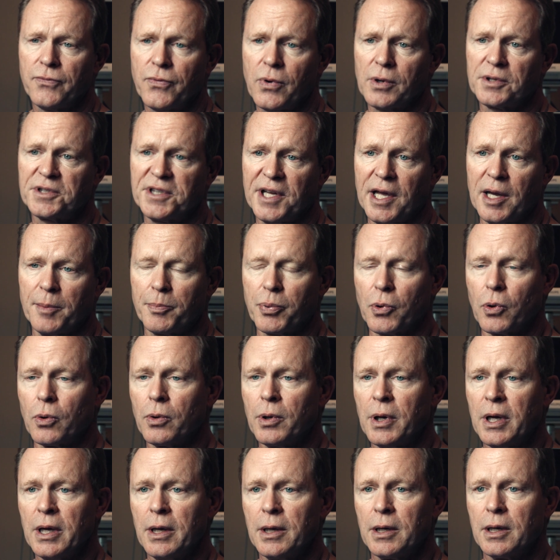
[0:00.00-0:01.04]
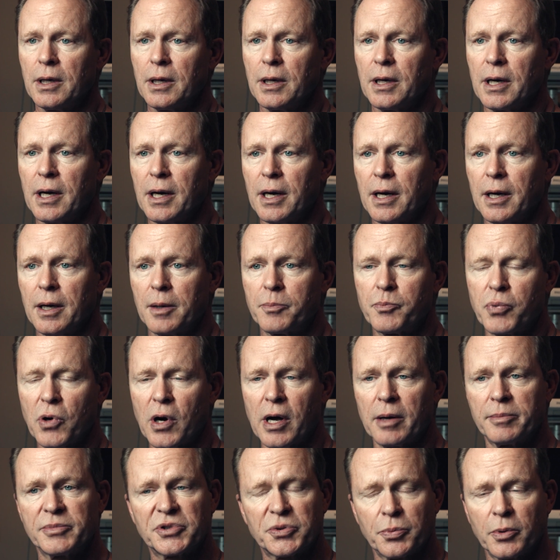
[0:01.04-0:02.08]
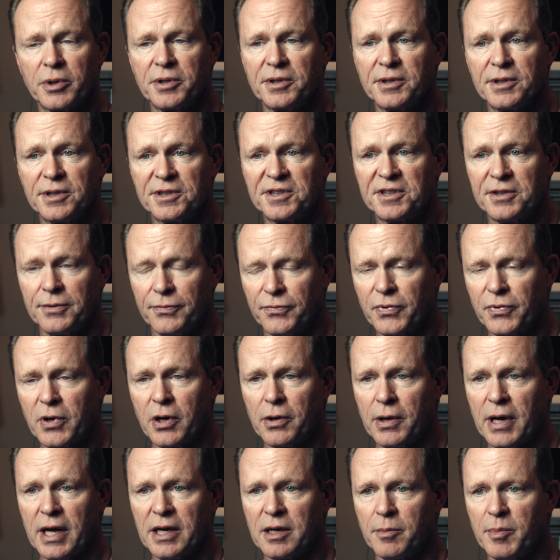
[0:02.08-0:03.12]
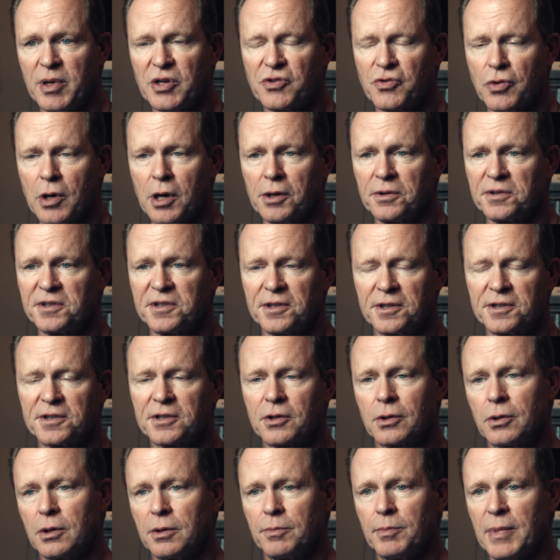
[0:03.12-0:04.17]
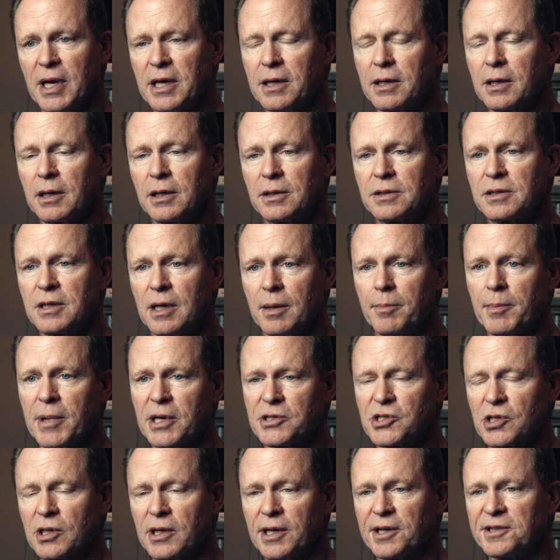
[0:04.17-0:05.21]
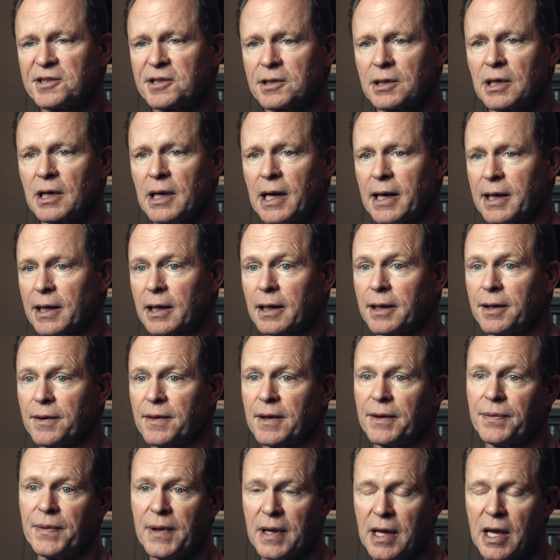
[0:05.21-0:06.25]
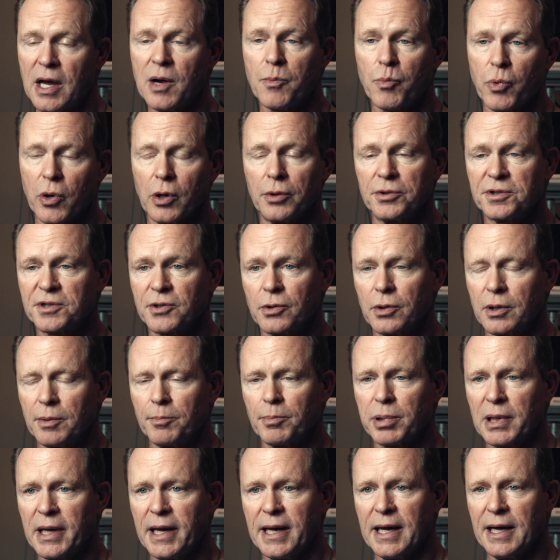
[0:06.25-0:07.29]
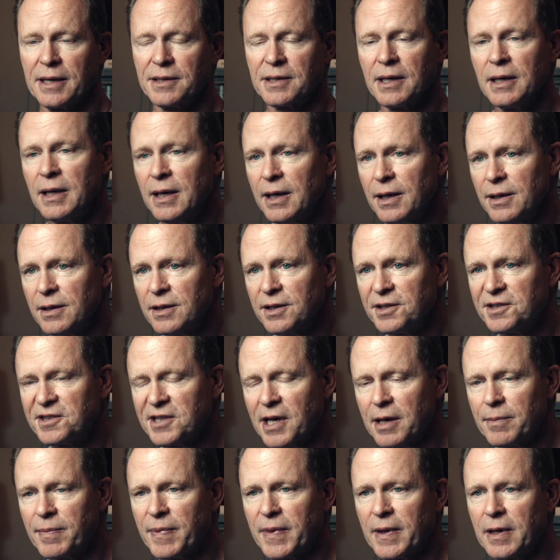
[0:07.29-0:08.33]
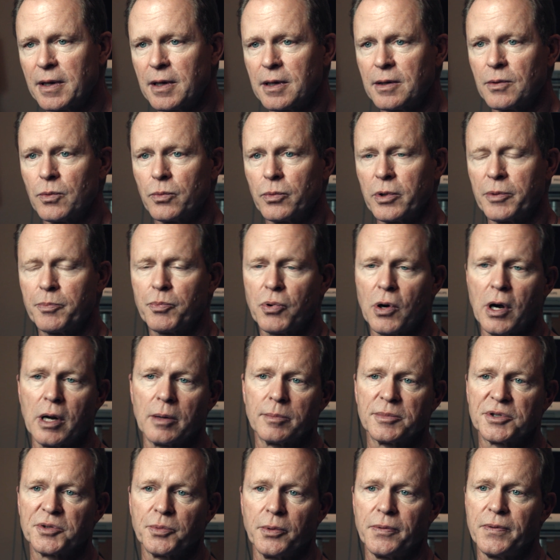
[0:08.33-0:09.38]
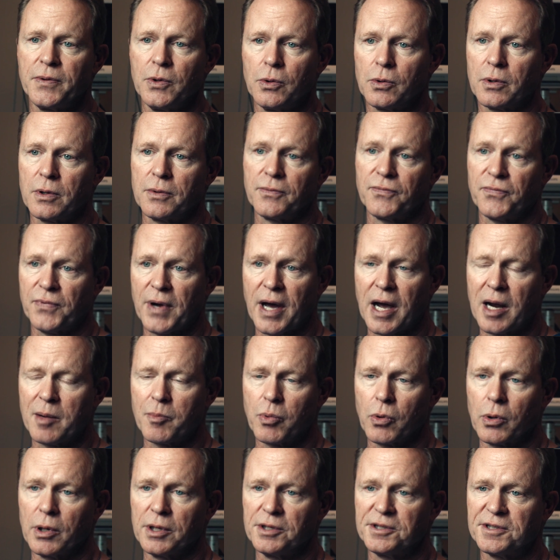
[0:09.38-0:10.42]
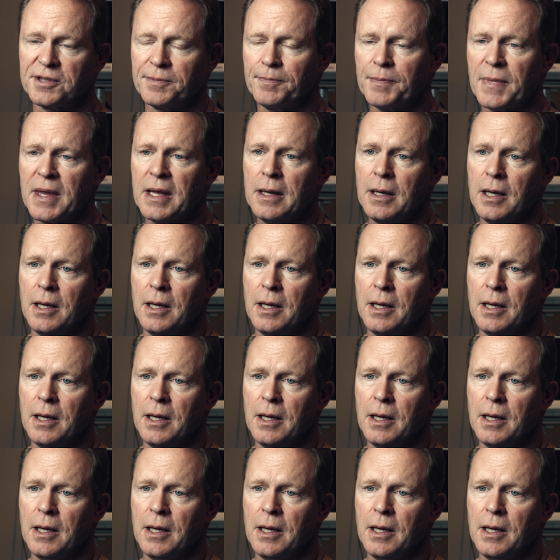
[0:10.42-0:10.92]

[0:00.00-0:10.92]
For example, problems with severe endometriosis could make it much less likely that the embryos could implant. Same thing with problems with uterine fibroids.